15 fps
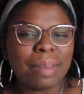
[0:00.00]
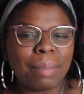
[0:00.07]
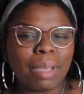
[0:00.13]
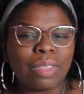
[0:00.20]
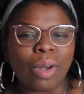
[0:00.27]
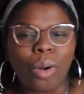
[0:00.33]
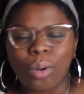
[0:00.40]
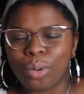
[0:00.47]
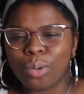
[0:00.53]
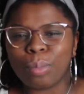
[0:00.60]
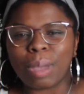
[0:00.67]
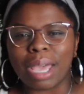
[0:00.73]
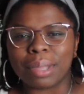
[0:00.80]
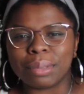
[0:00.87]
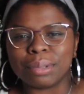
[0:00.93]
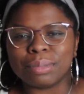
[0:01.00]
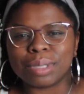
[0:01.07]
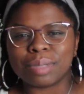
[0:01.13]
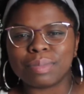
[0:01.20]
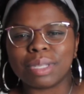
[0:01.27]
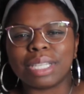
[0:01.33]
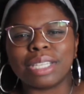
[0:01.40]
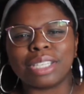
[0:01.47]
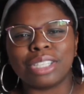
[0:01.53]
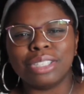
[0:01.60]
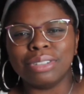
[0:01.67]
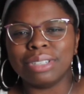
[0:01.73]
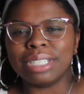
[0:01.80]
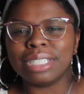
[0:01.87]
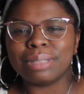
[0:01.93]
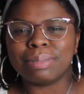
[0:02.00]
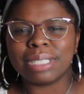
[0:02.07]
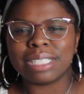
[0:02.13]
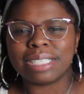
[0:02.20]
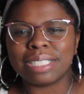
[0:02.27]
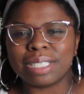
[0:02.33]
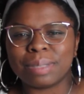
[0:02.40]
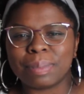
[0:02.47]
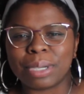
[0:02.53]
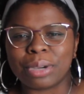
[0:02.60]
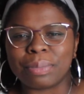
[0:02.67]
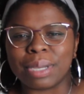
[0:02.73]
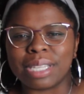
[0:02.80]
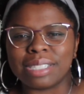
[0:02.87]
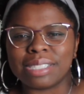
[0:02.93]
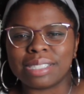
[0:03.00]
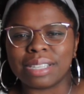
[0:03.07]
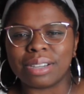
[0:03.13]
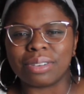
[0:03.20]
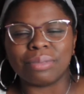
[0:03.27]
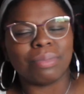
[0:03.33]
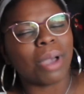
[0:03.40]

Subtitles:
made the whole bathroom smell like eucalyptus and spearmint, so